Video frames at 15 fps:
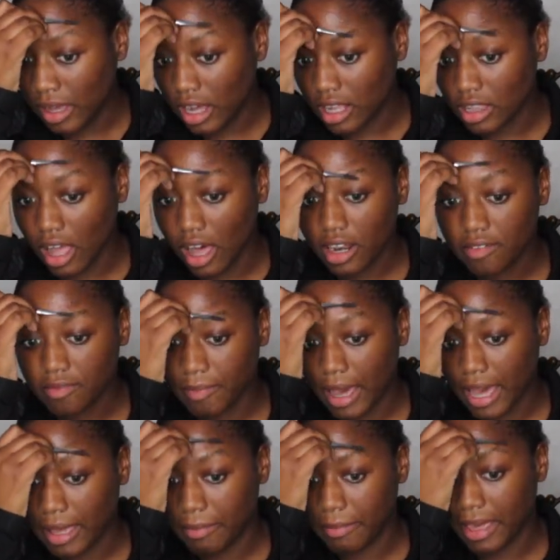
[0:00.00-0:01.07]
A lot of
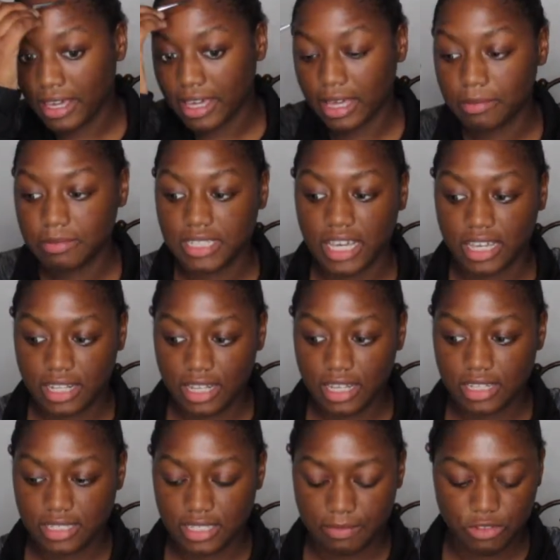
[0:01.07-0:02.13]
my makeup
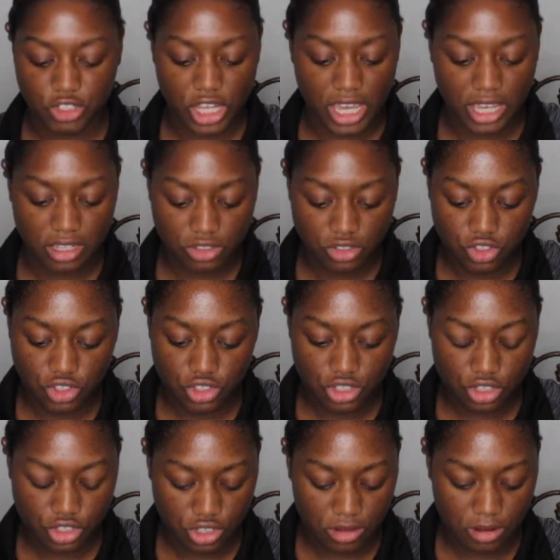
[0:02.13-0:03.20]
techniques have
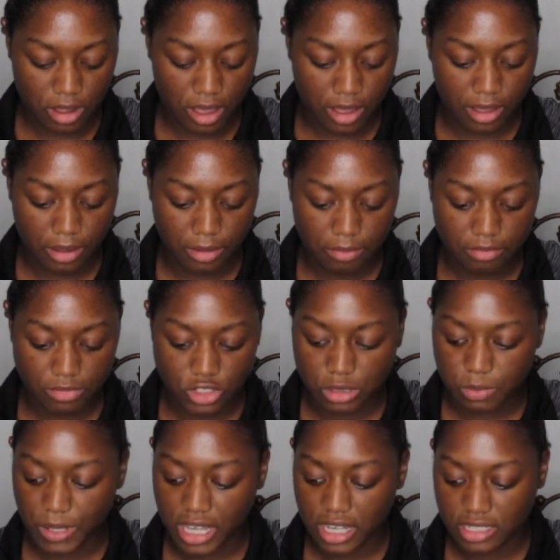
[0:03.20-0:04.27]
changed
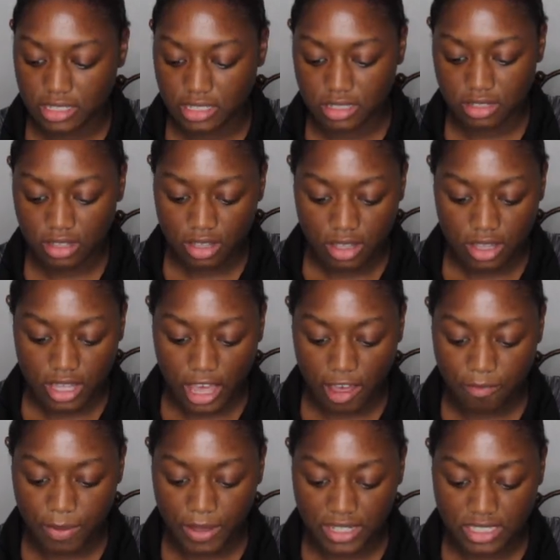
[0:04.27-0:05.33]
just because
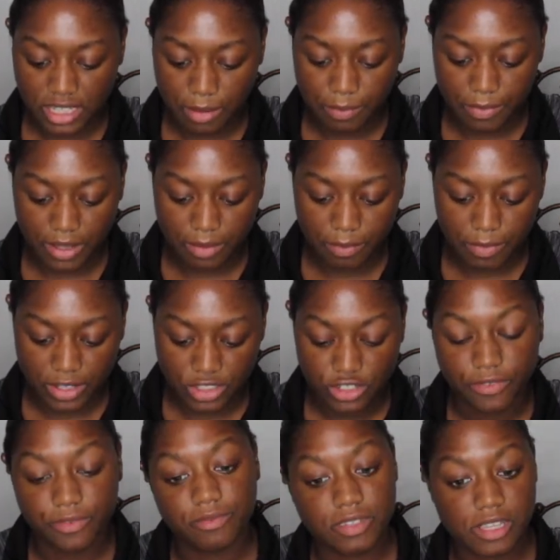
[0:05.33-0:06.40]
I've picked up a bunch
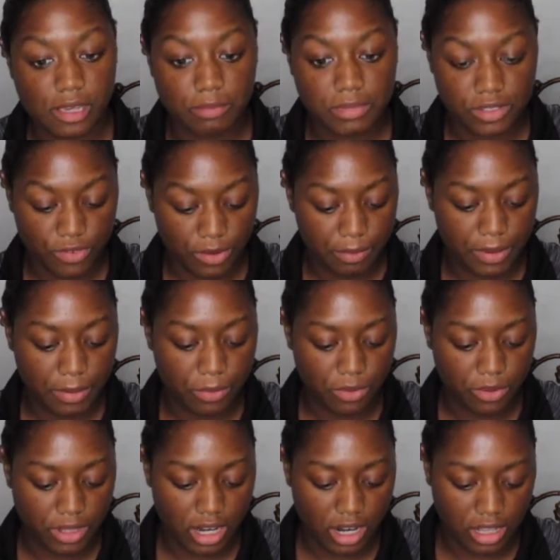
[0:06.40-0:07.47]
of tips from
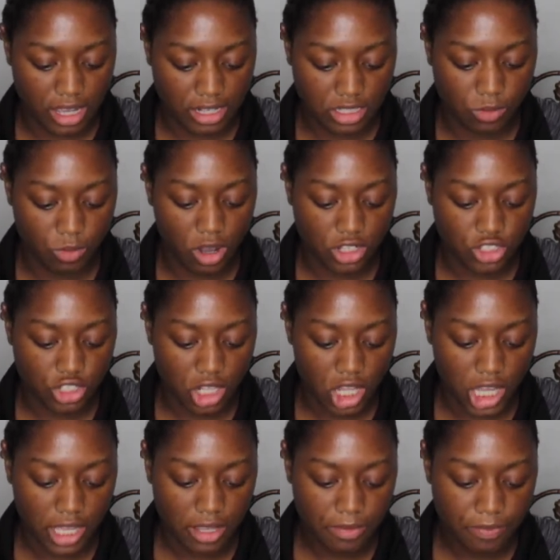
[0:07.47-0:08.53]
people that I like to watch a
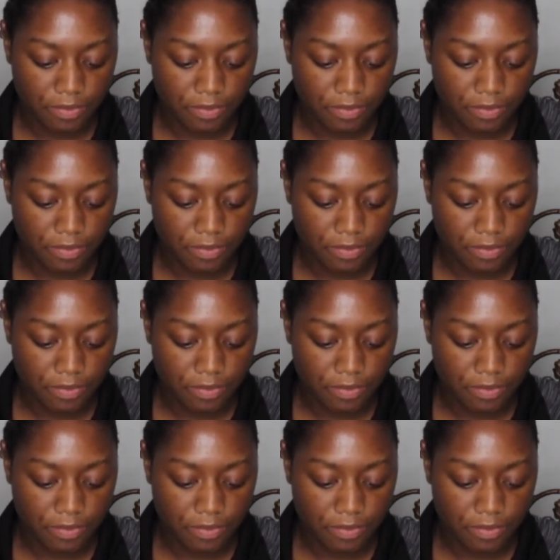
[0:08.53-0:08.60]
lot.